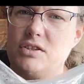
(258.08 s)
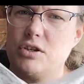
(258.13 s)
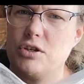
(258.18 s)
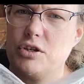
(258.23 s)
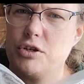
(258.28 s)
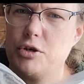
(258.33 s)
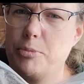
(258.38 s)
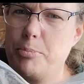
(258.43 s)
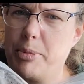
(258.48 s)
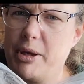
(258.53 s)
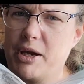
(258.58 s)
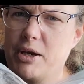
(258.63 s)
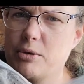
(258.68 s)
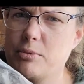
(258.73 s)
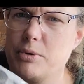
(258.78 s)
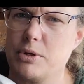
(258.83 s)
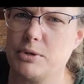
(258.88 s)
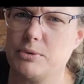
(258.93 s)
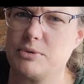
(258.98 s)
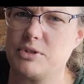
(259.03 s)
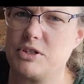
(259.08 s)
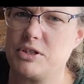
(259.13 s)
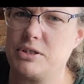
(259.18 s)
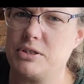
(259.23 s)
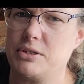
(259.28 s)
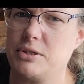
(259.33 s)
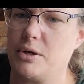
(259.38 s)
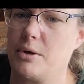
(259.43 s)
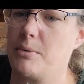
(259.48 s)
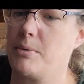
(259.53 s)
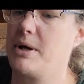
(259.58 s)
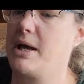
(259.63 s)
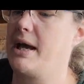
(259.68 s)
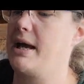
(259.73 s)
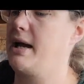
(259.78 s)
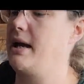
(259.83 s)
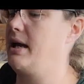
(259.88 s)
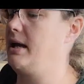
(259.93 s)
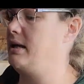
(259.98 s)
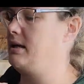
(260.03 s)
are your bare root,
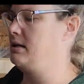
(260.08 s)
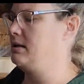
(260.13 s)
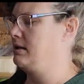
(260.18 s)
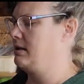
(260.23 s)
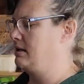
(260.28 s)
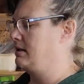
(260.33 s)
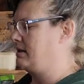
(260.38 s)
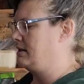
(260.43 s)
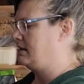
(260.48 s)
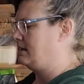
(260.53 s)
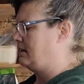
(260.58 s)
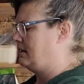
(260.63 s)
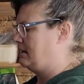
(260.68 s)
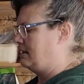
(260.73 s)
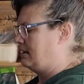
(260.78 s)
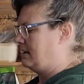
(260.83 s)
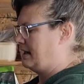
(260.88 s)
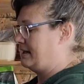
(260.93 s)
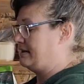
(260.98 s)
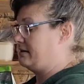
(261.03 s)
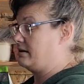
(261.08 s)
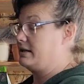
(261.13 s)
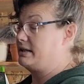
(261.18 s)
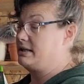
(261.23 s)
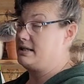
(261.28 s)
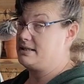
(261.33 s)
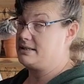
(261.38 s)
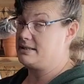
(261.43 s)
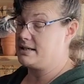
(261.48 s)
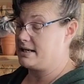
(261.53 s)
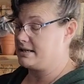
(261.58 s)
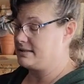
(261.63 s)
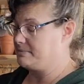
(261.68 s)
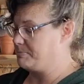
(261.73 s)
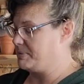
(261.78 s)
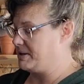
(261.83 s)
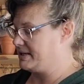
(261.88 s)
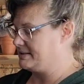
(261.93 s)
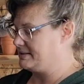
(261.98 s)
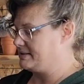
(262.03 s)
okay? And they're in these nice
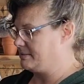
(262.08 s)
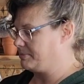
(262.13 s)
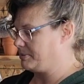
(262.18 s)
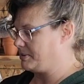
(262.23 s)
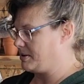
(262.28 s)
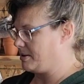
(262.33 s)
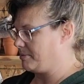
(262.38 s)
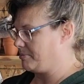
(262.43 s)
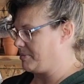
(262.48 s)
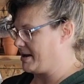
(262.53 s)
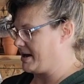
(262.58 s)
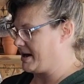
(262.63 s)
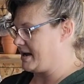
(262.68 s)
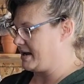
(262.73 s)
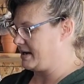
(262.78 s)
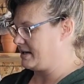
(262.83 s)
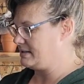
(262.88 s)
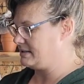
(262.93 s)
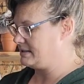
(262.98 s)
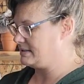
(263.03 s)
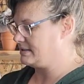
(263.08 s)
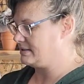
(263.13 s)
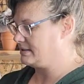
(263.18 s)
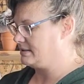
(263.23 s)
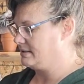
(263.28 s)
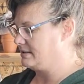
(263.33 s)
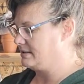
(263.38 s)
big Ziploc bags.